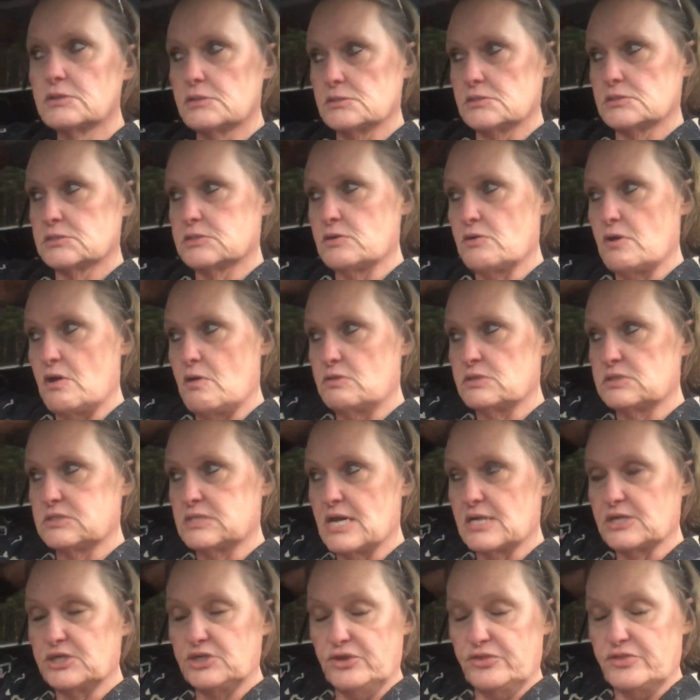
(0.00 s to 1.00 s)
So I was
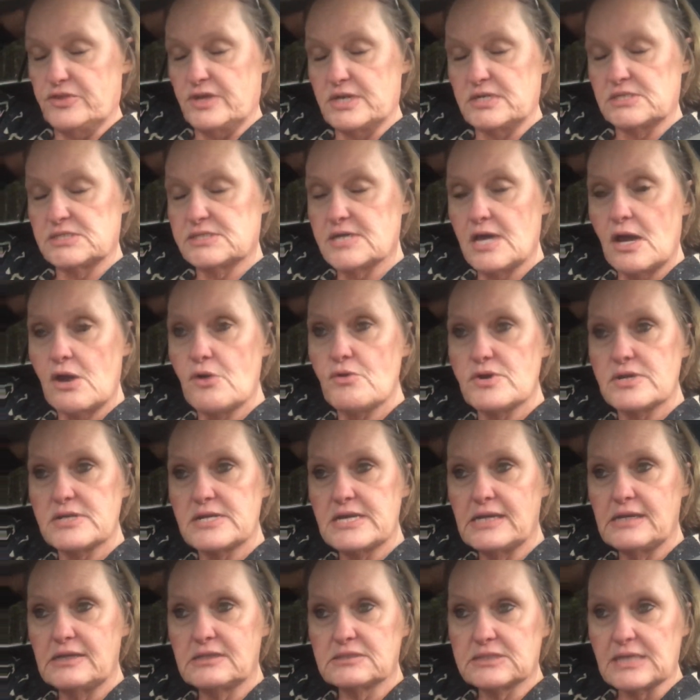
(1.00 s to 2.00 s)
like, you think so? And
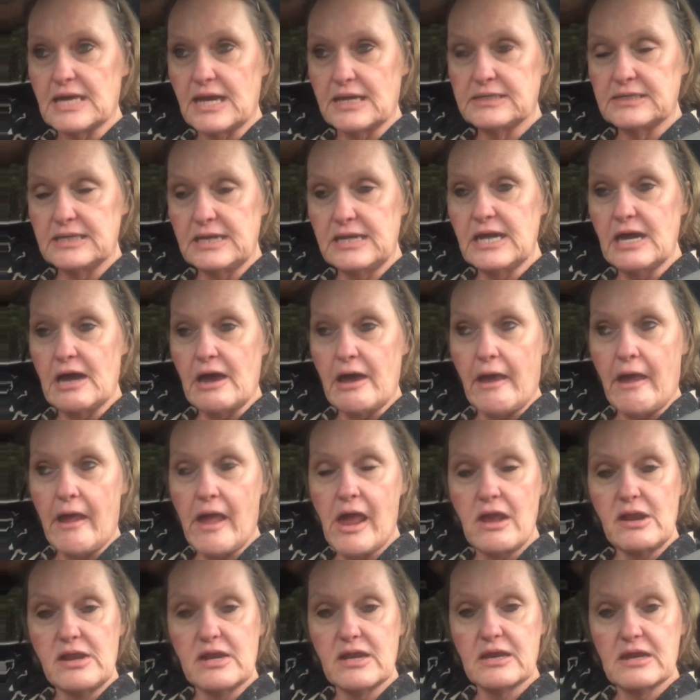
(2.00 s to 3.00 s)
he's like, yeah.
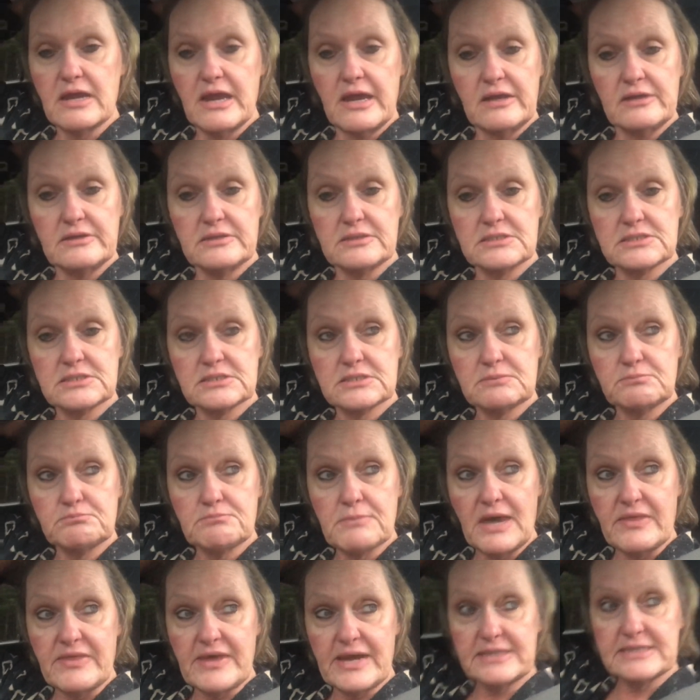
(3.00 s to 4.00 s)
And
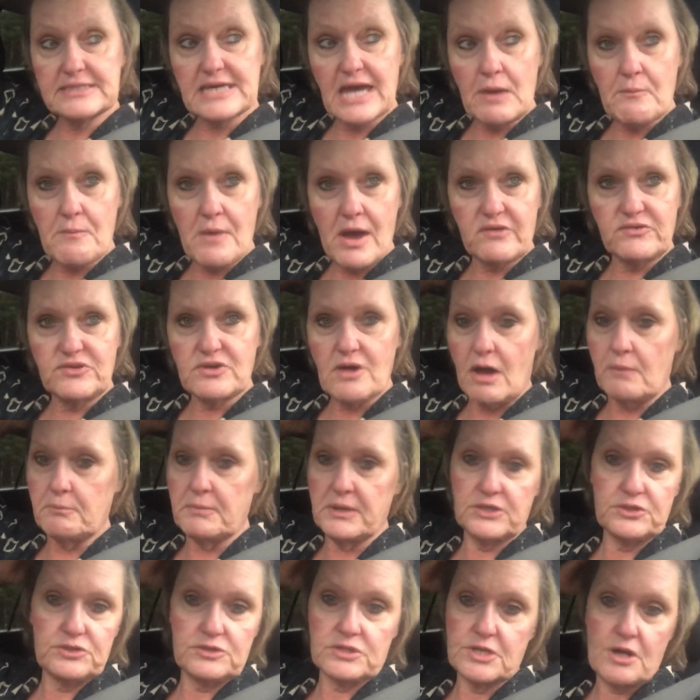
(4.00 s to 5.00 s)
by that time, I'd not
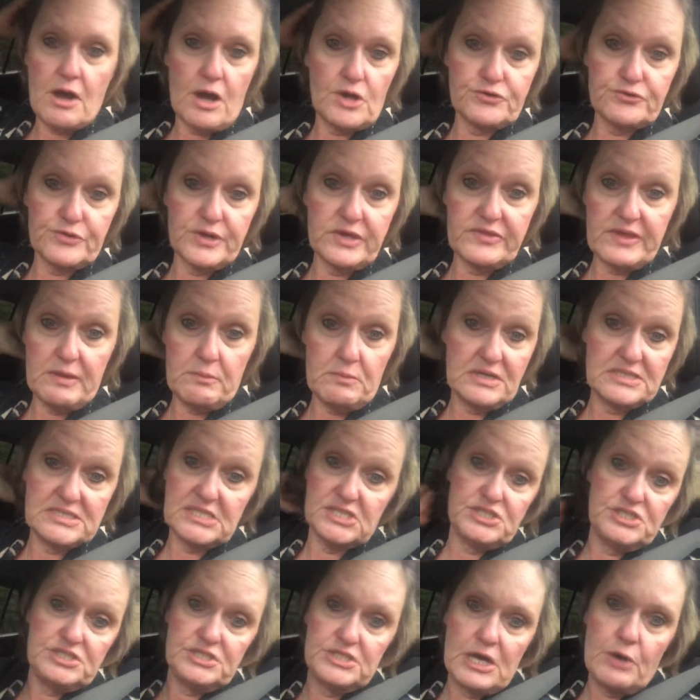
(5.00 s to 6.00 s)
been to the doctor or anything because I
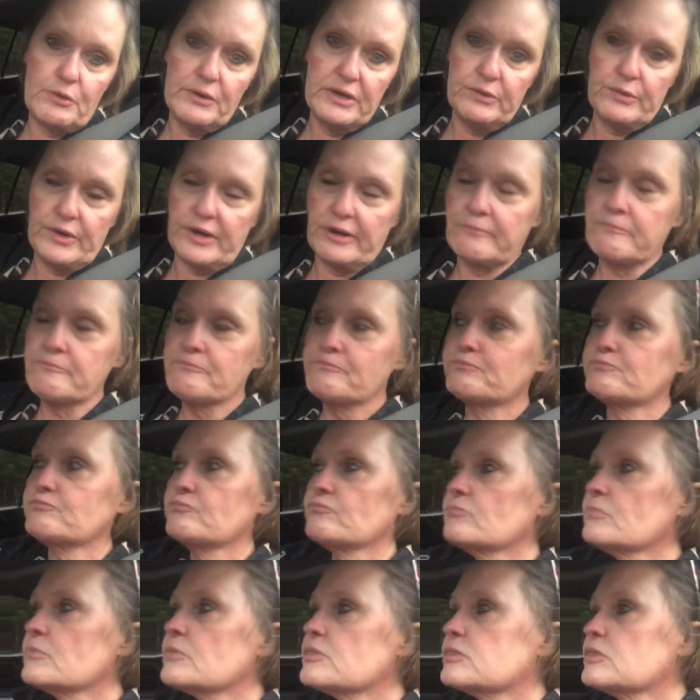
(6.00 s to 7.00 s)
couldn't go anywhere.
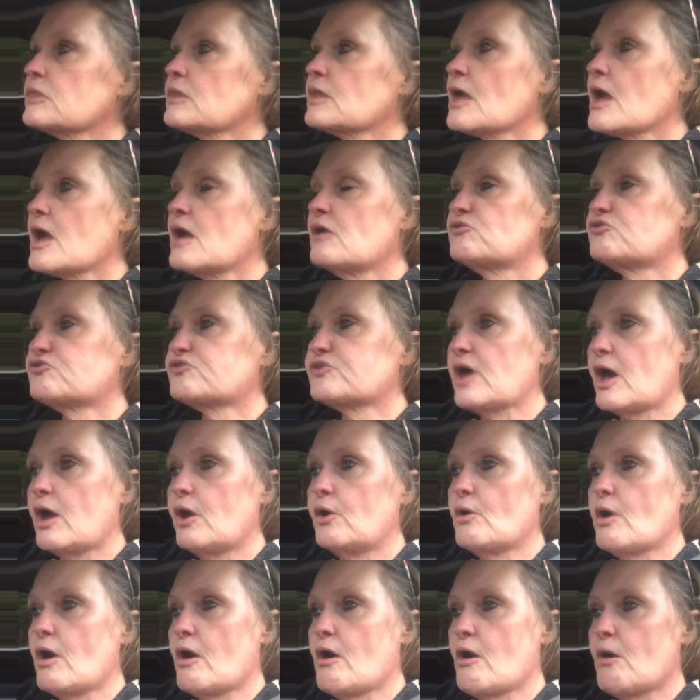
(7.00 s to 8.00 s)

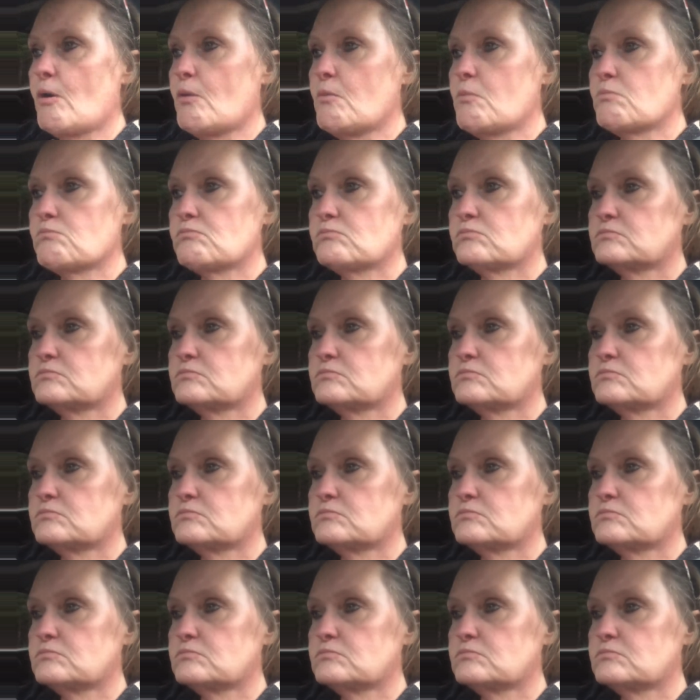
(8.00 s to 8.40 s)
So